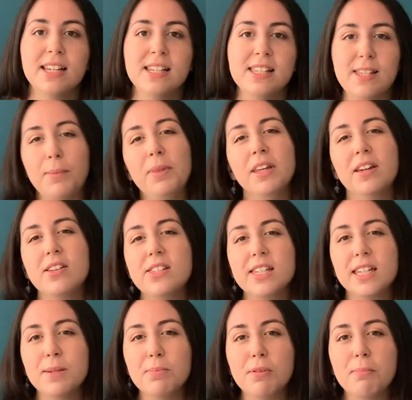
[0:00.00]
Something else to
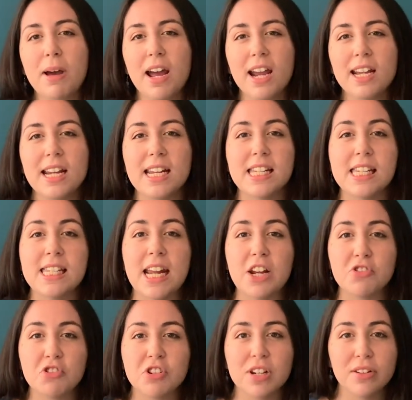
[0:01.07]
keep in mind is
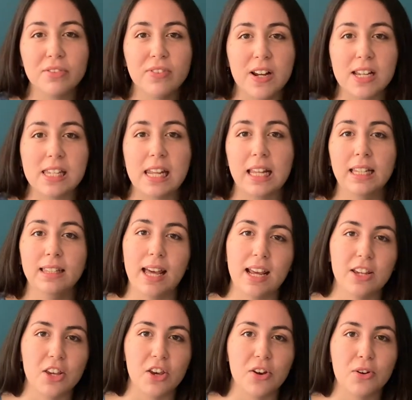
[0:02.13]
nitrogen fixing
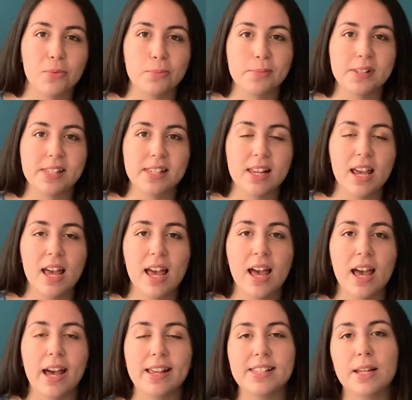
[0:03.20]
legumes.
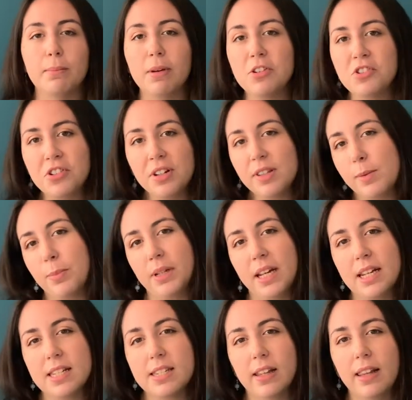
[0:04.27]
As I mentioned in the
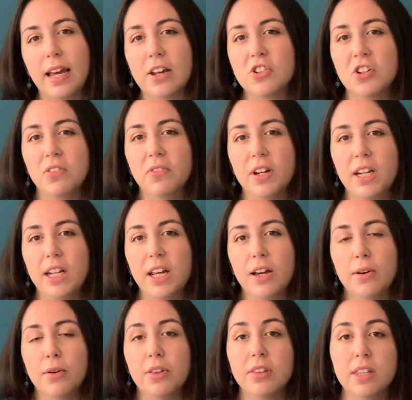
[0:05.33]
plant selection
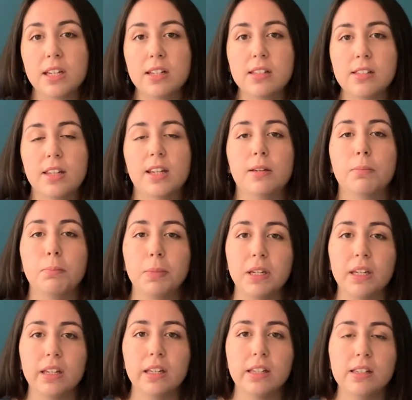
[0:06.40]
video, things like
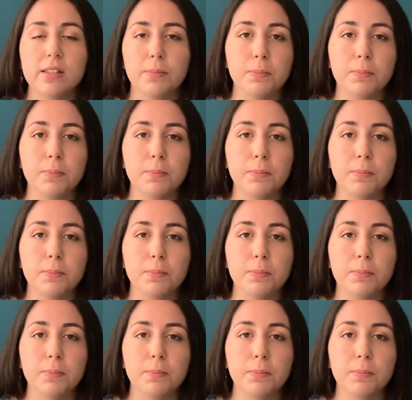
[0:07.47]
beans,